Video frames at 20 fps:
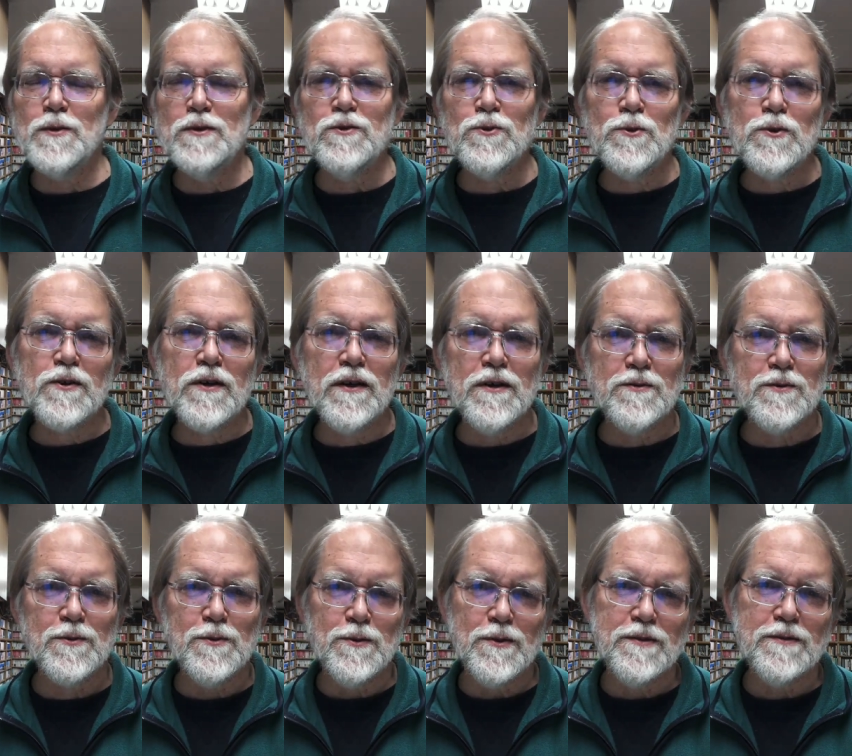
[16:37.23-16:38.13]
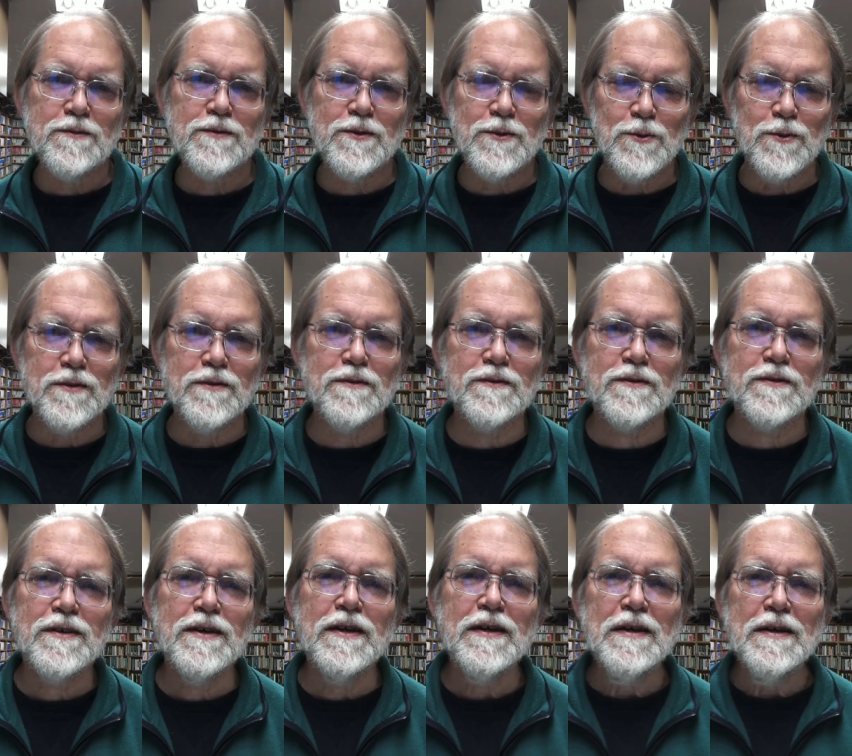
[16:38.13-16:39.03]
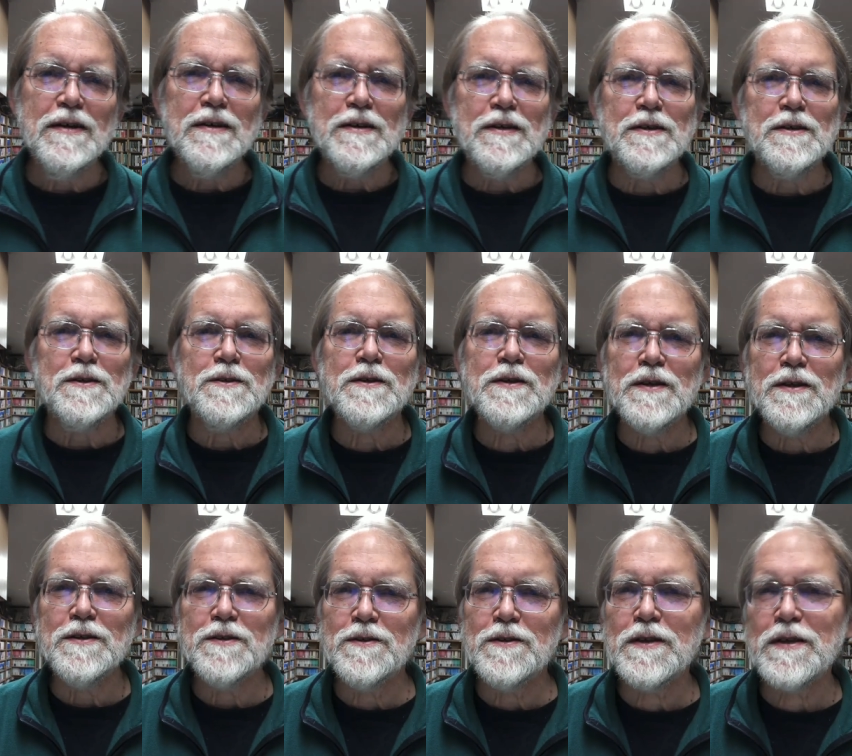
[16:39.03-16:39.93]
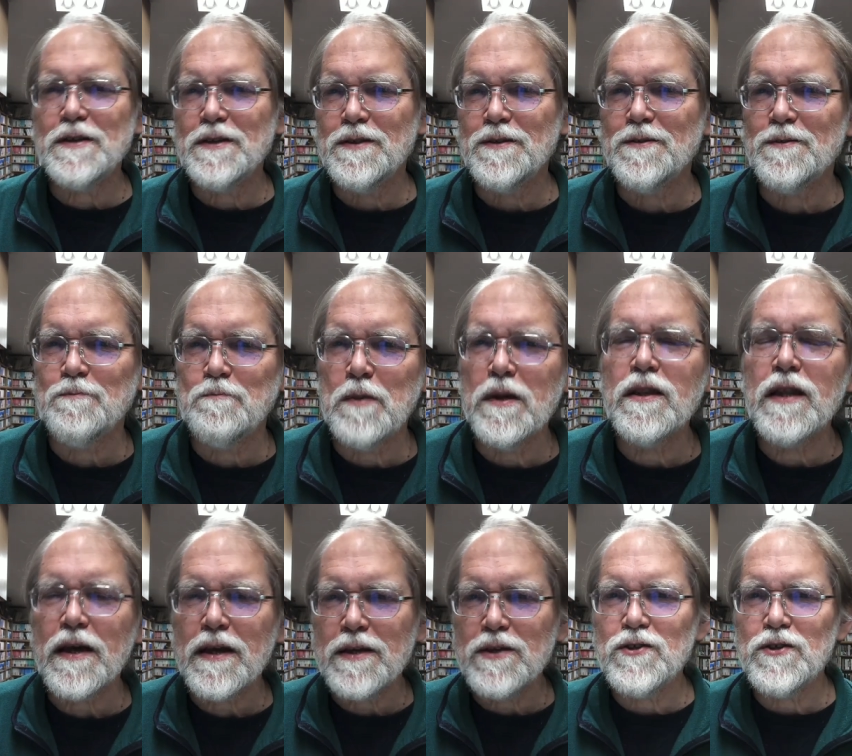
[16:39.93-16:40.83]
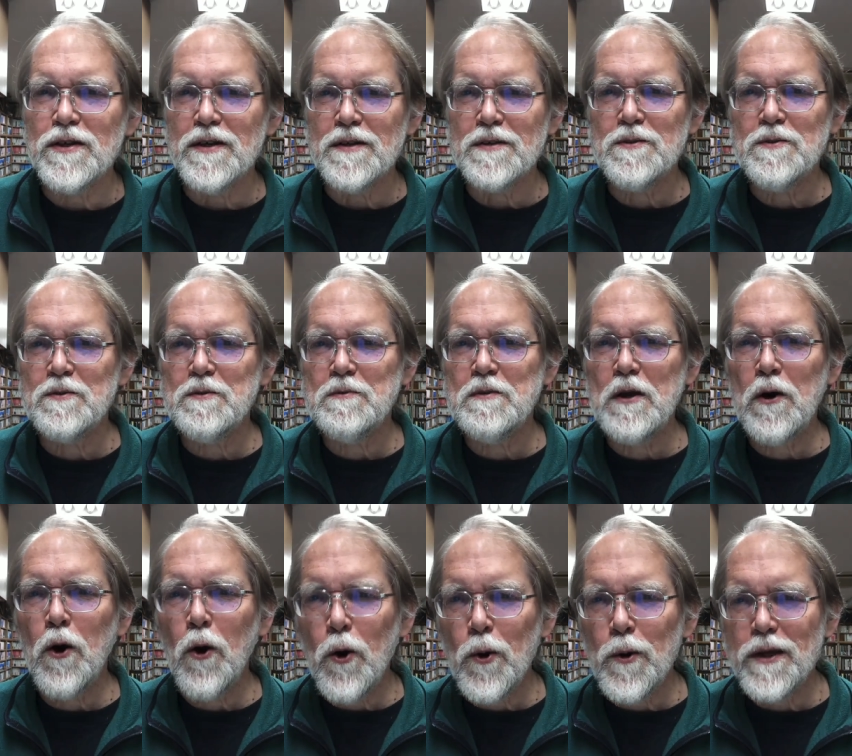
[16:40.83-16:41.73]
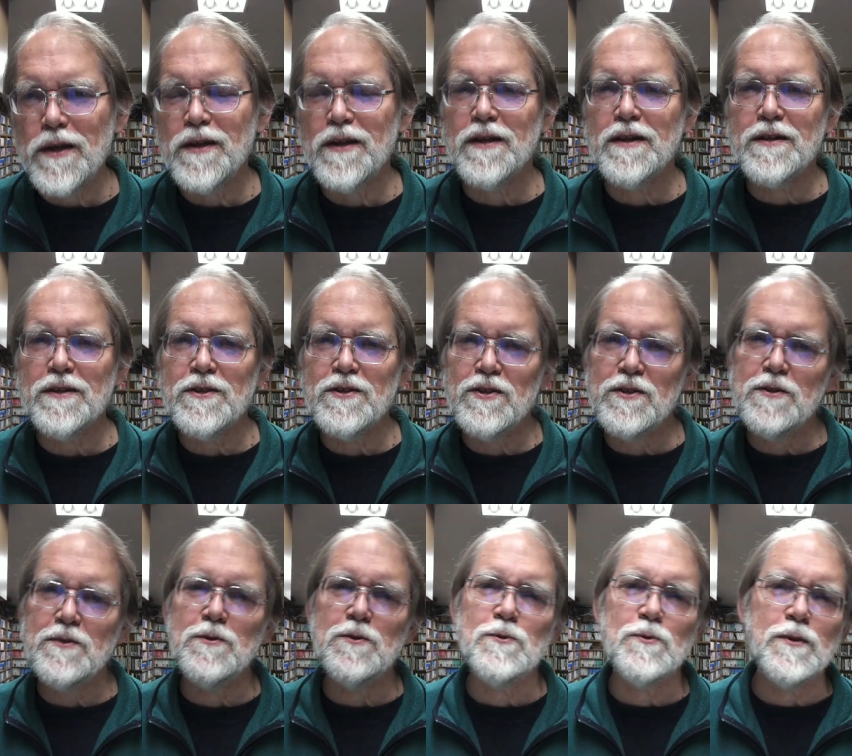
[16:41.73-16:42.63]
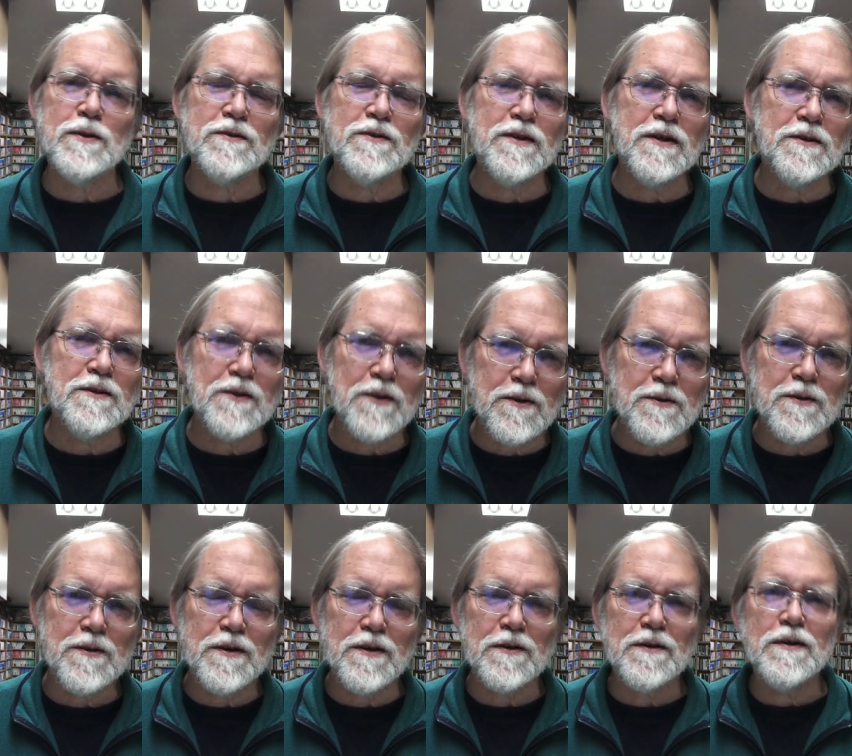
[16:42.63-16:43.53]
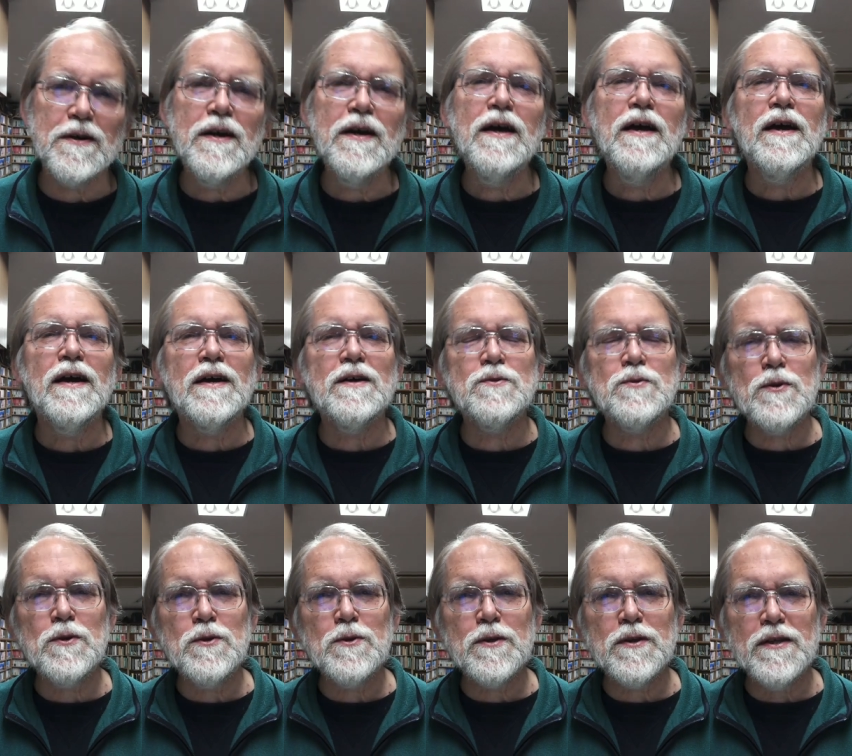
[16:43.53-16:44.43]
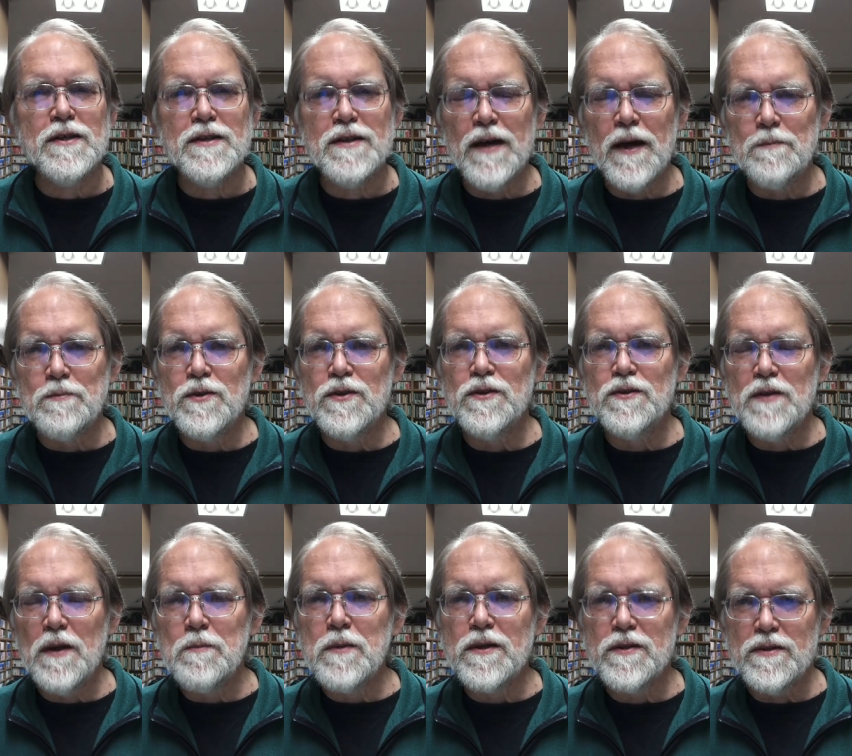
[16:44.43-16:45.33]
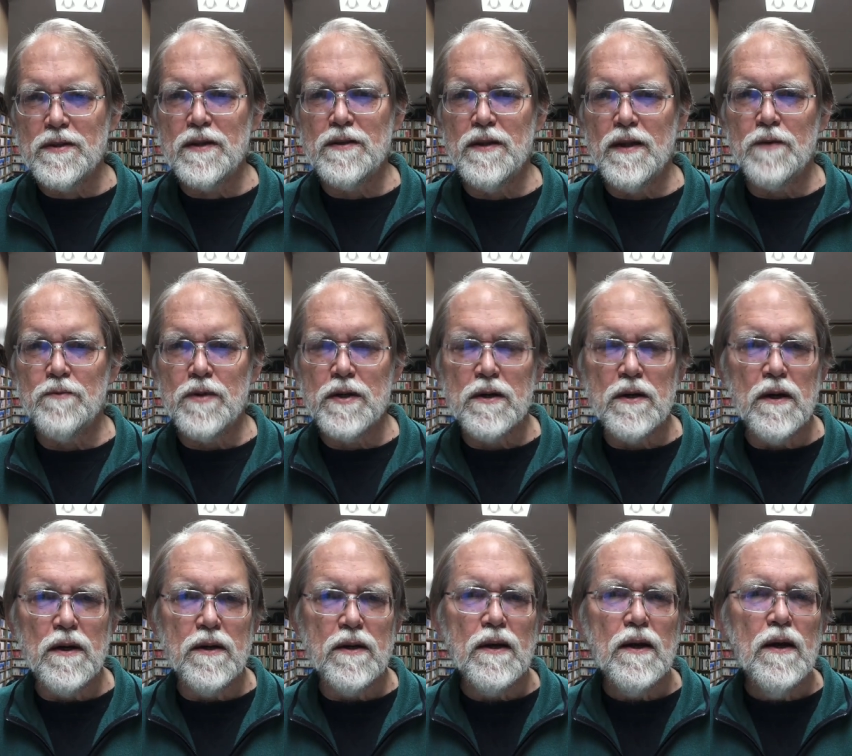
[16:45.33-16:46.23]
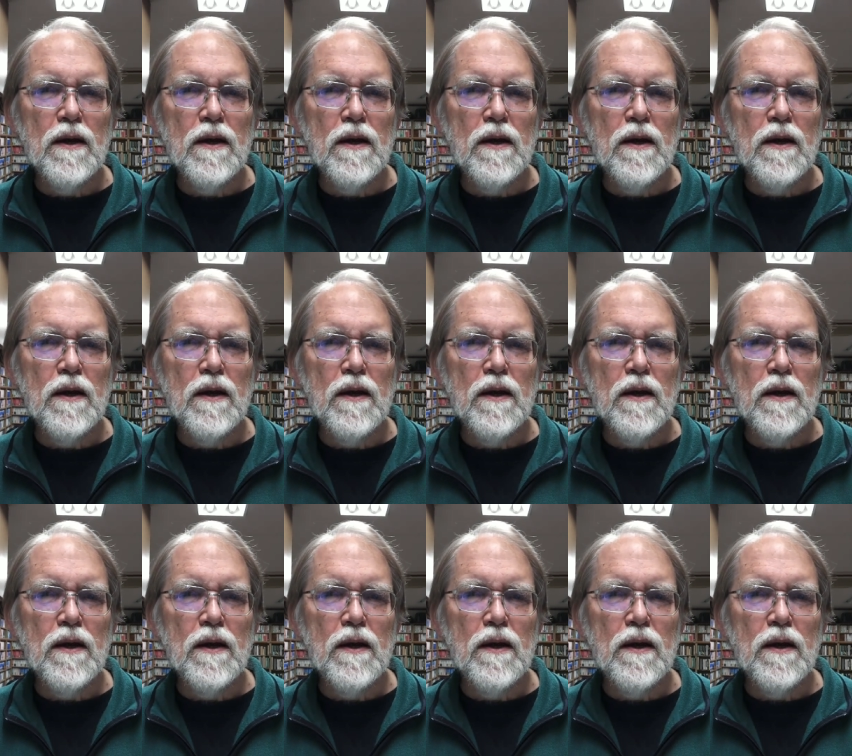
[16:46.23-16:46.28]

junior high school students in Malaysia know in English. This is ones they don't know, and so you can adapt to some extent in that regard.